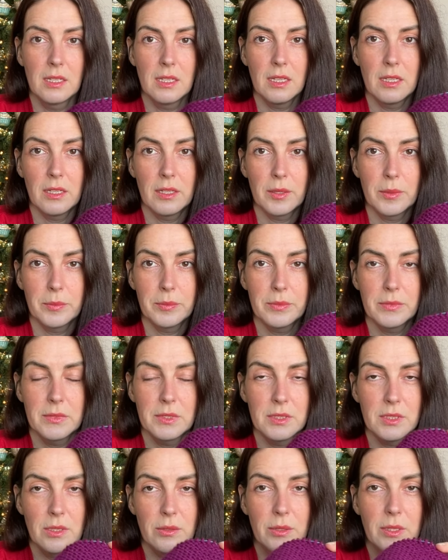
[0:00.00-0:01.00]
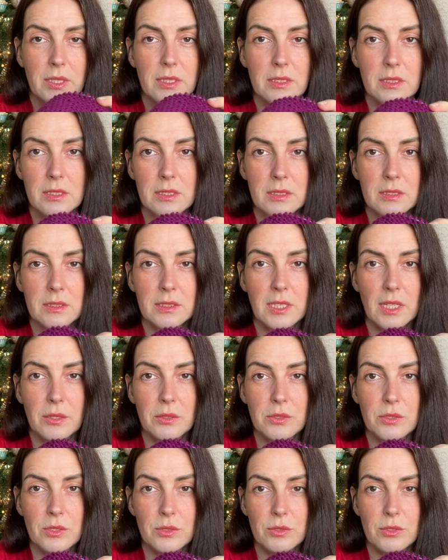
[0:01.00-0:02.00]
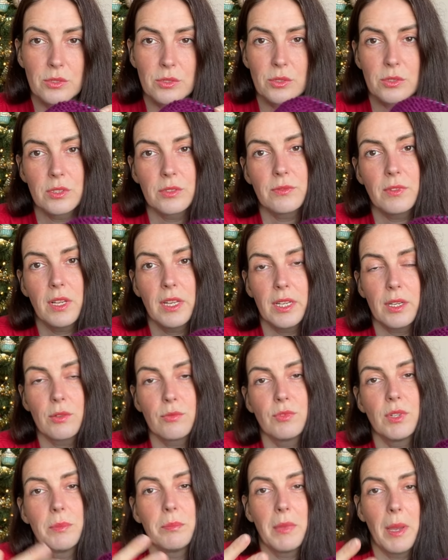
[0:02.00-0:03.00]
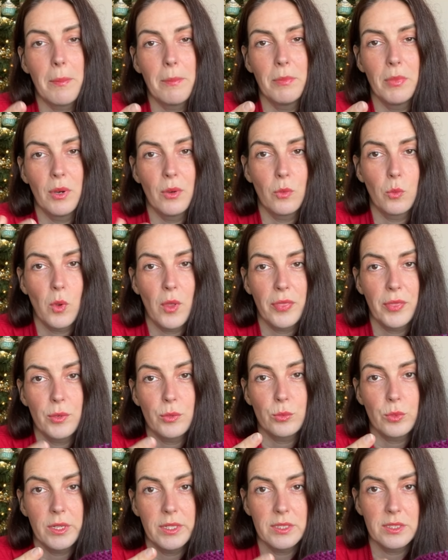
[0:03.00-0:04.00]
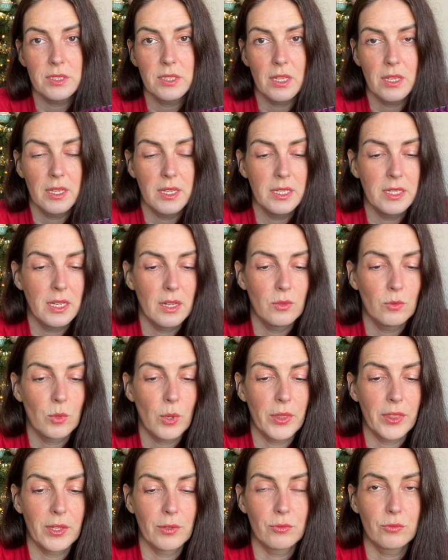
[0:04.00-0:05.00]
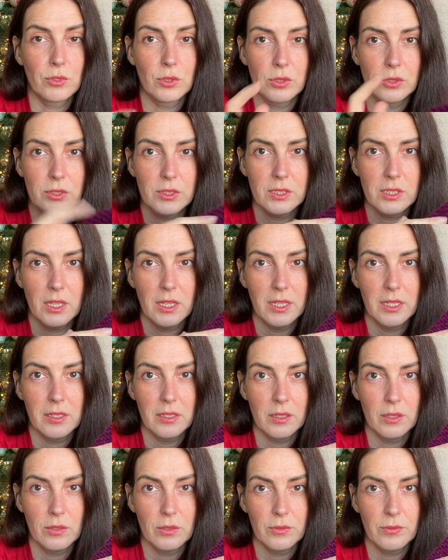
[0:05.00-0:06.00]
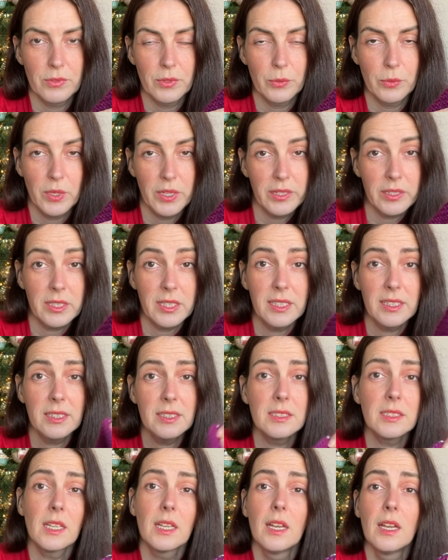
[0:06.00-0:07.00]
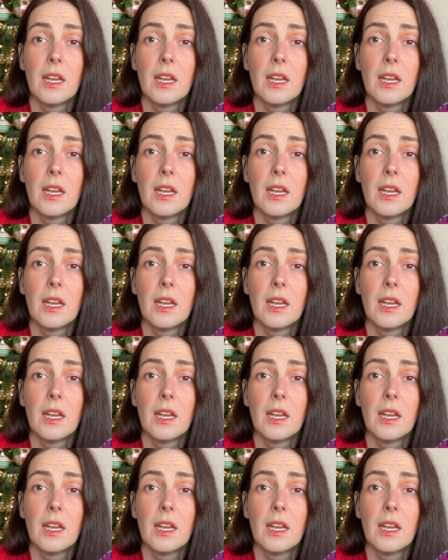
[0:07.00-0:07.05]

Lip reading: So it tells you to sort of like remember what the right side and what the wrong side of the work is.